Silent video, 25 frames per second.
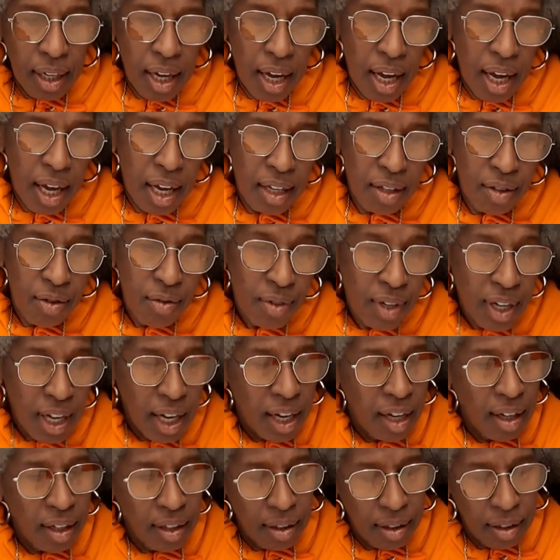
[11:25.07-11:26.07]
and you
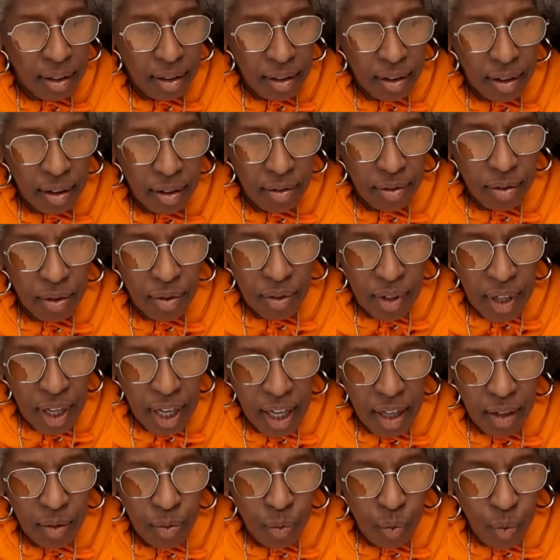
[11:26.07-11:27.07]
can't you know you
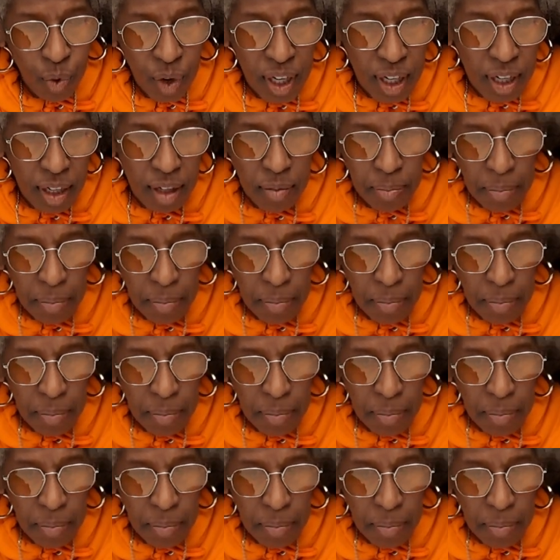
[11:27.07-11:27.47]
can't win it